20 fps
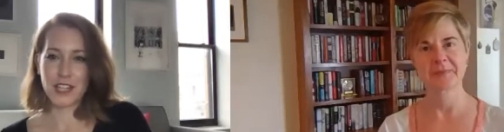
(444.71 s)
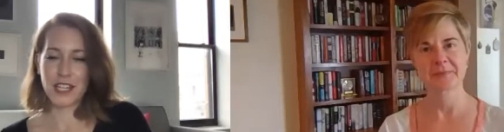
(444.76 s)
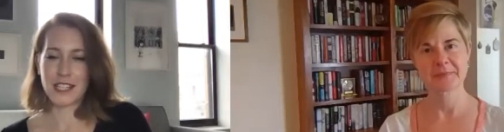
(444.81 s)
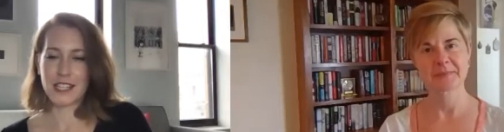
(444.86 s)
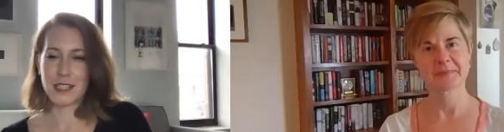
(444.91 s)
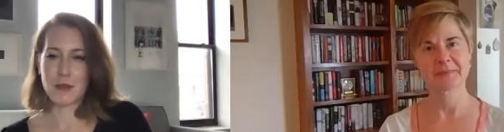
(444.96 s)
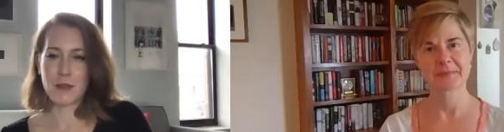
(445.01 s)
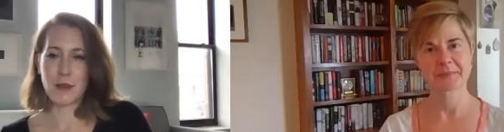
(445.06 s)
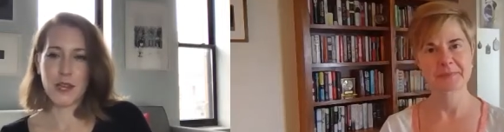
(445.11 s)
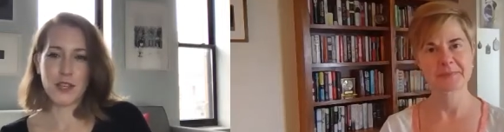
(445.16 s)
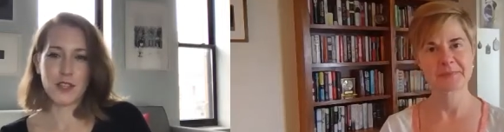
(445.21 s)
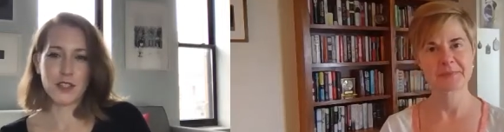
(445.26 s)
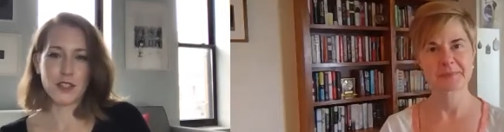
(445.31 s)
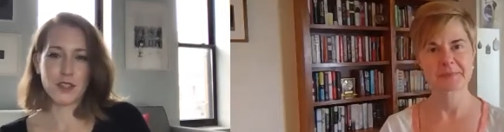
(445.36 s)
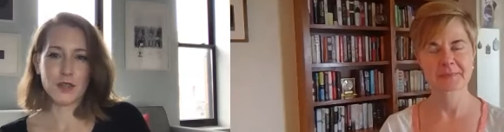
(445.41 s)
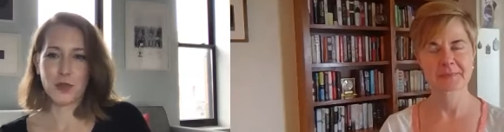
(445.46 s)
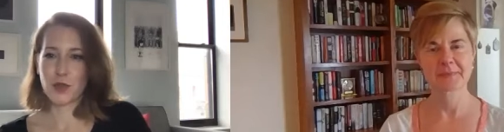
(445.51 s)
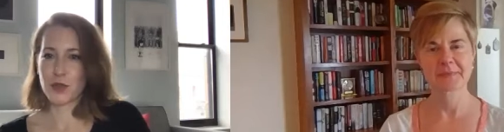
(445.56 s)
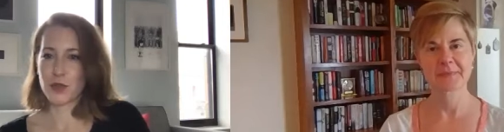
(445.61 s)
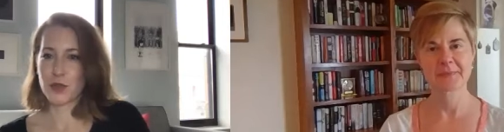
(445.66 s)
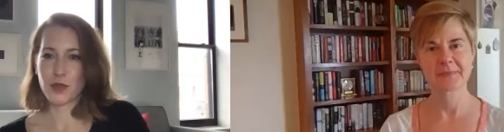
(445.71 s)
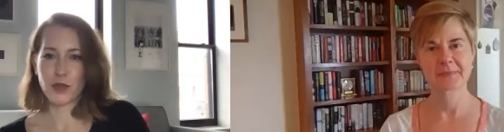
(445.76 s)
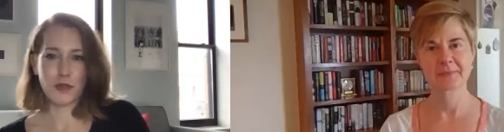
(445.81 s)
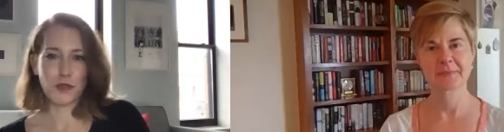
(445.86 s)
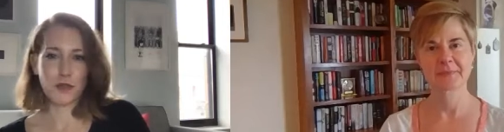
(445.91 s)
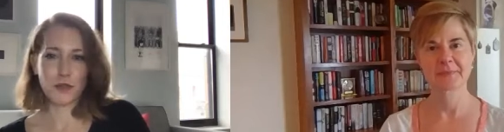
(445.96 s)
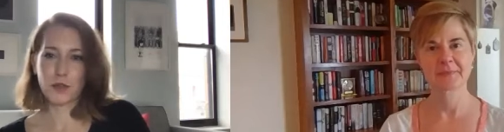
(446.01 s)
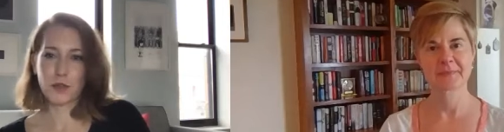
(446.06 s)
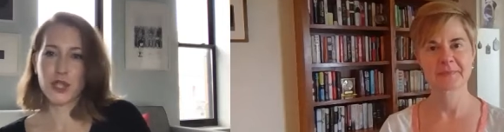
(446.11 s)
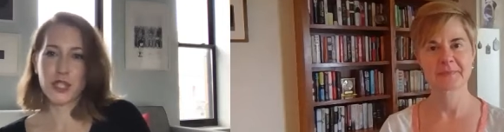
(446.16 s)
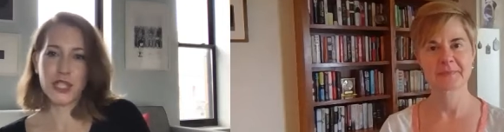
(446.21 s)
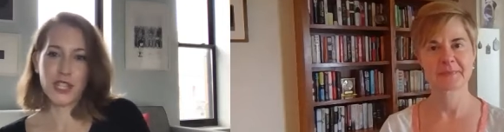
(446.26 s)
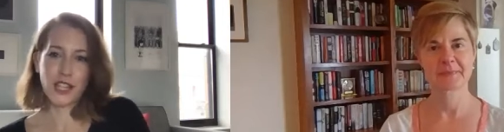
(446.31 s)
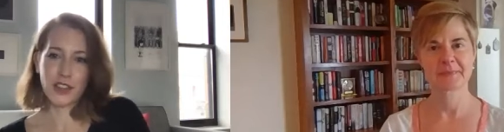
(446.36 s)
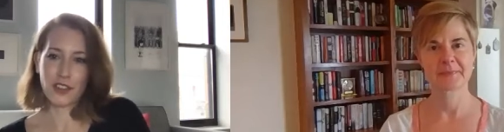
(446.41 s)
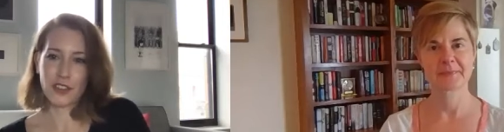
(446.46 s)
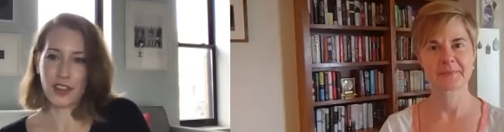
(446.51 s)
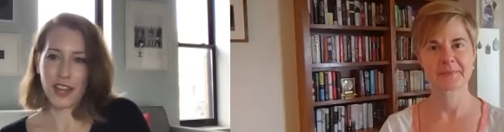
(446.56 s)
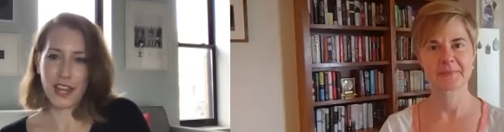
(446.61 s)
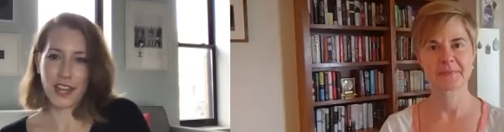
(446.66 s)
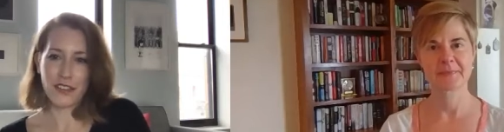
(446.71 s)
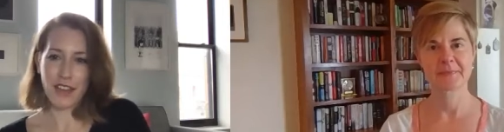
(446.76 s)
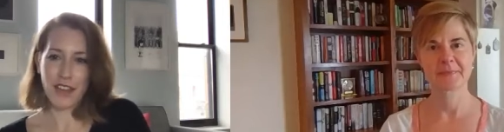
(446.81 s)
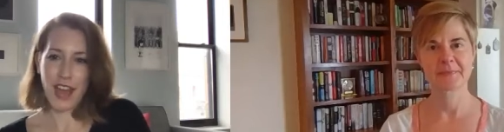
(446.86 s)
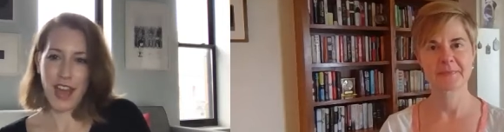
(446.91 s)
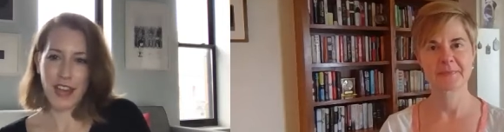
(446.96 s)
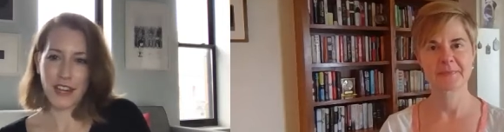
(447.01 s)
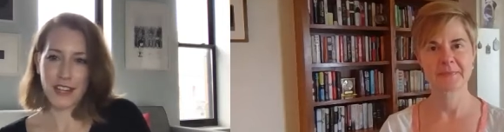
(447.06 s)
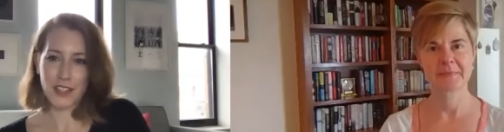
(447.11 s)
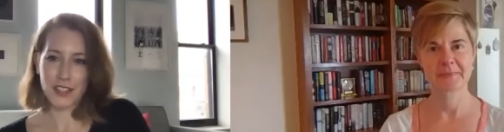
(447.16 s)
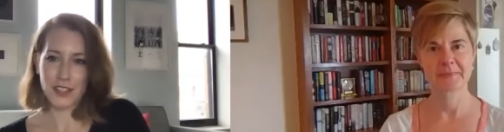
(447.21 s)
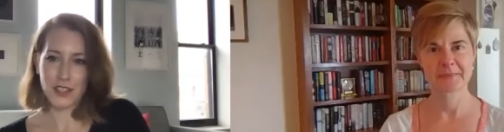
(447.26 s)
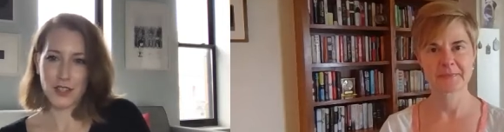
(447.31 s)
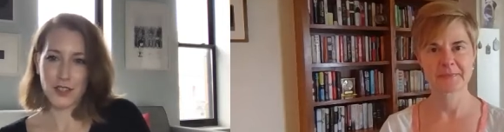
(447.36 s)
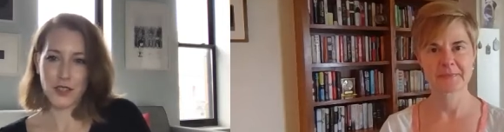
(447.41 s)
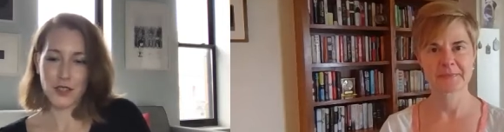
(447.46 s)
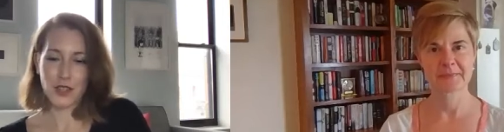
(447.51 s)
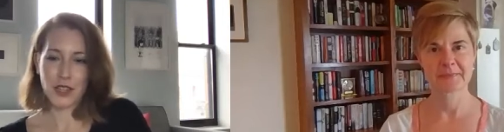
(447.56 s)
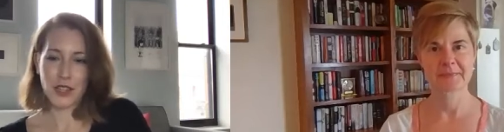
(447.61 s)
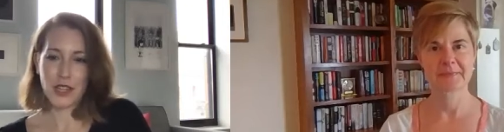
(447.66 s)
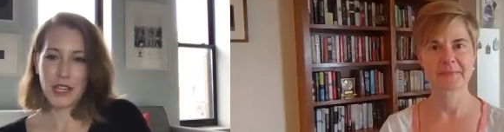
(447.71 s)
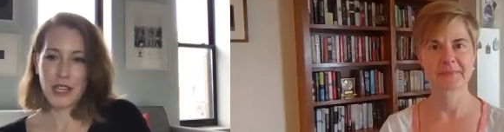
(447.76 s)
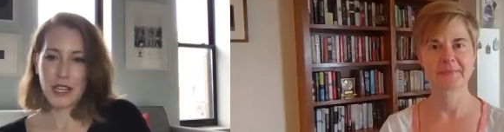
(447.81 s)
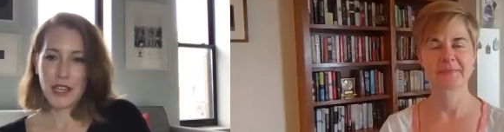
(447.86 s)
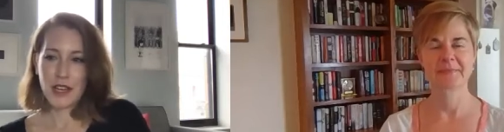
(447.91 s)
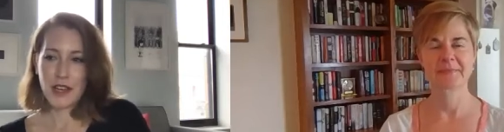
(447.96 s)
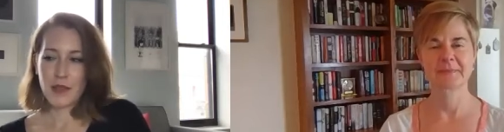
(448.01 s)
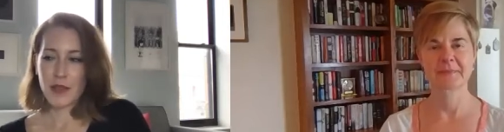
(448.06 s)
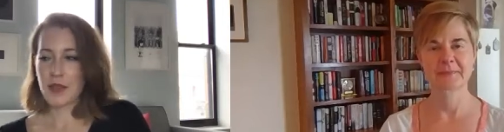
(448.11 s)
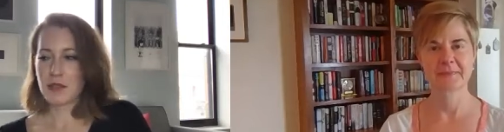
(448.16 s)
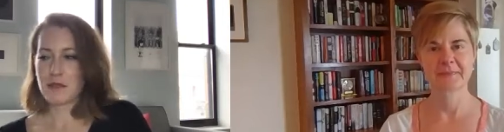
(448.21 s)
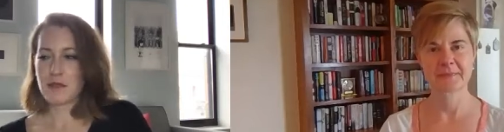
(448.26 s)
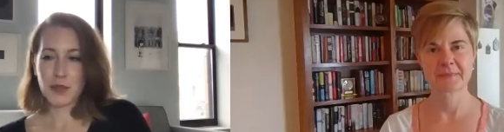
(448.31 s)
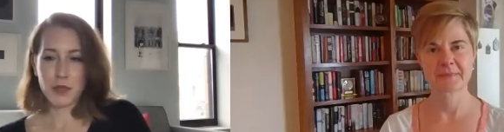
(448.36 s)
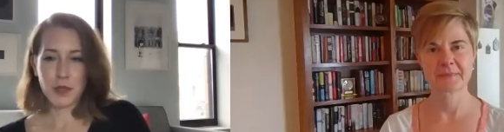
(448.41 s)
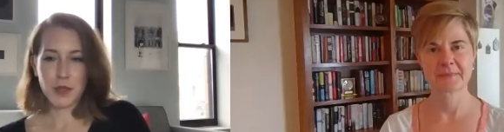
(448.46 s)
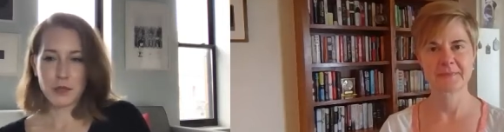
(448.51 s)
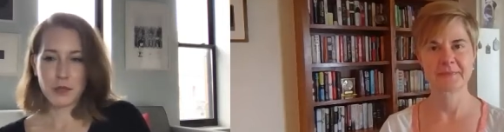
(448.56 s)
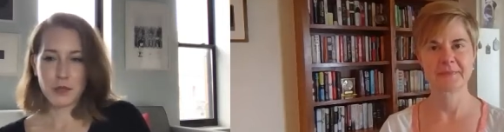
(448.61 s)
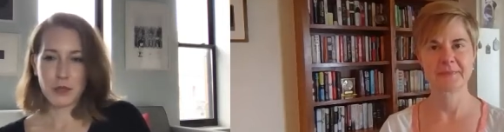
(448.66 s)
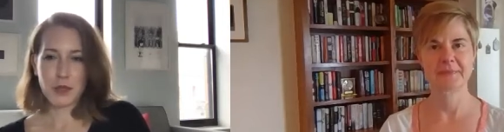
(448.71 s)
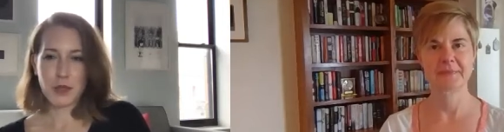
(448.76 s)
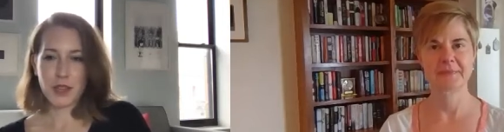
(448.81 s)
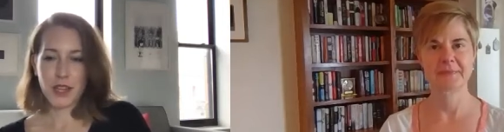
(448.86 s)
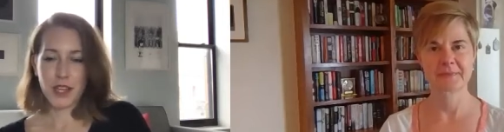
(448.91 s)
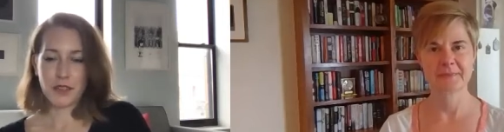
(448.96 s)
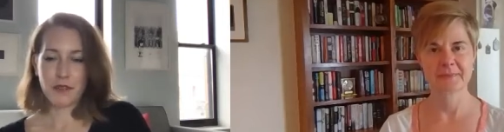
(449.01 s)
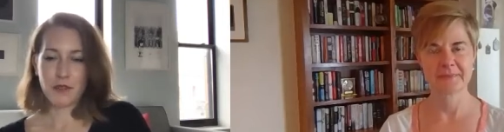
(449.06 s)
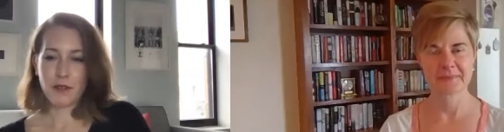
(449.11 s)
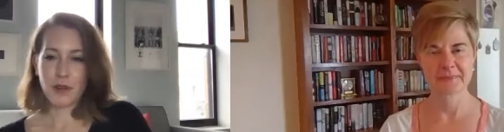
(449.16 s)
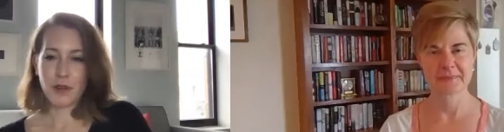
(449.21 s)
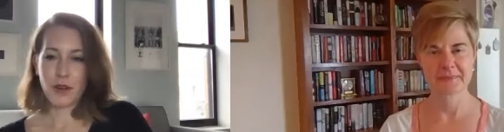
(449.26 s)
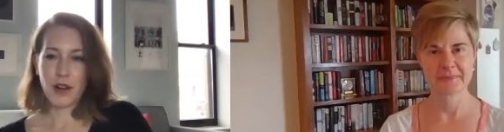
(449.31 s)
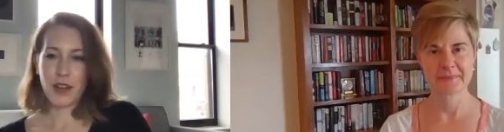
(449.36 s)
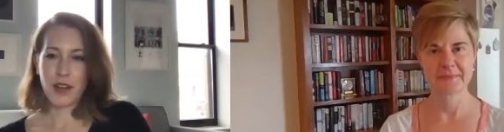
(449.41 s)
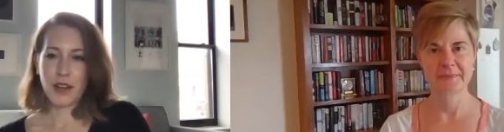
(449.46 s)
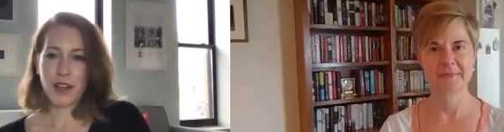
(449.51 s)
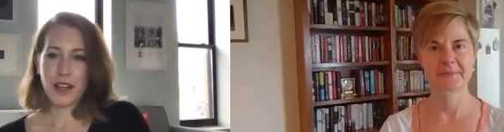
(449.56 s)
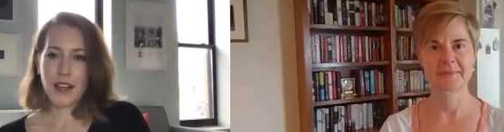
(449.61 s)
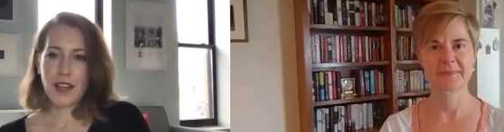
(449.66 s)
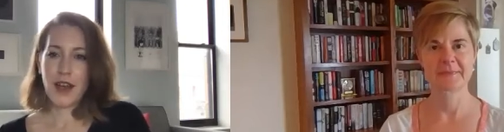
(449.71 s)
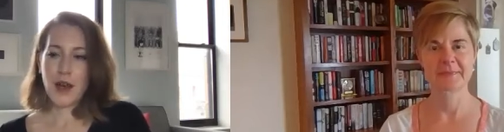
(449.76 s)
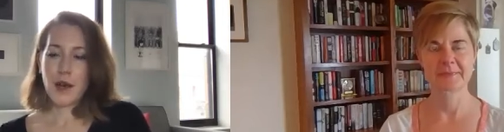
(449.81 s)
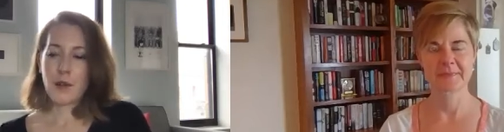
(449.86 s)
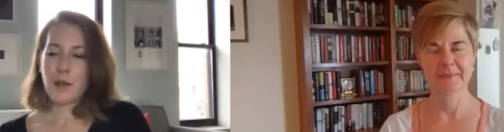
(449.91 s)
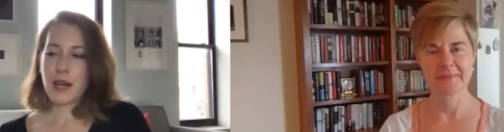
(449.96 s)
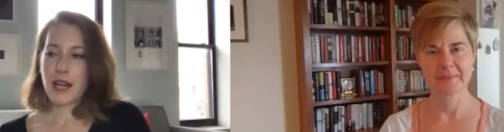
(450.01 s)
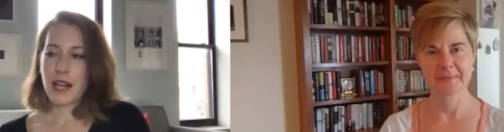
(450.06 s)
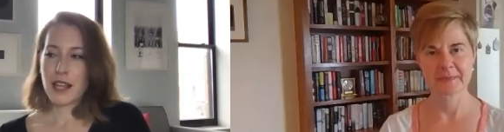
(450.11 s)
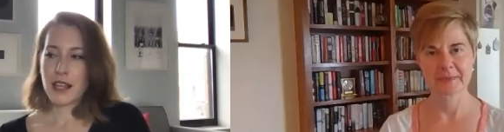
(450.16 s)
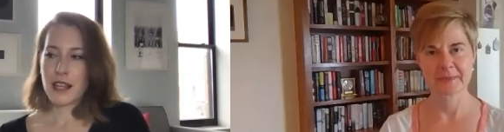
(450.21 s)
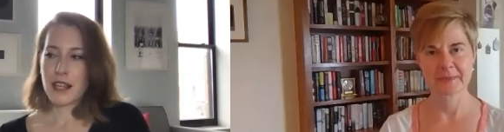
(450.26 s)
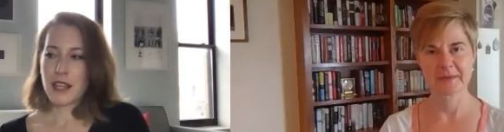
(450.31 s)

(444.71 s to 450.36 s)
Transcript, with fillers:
Speaker 1: It speaks to a sort of particular kind of attitude that viewers were looking for. But I,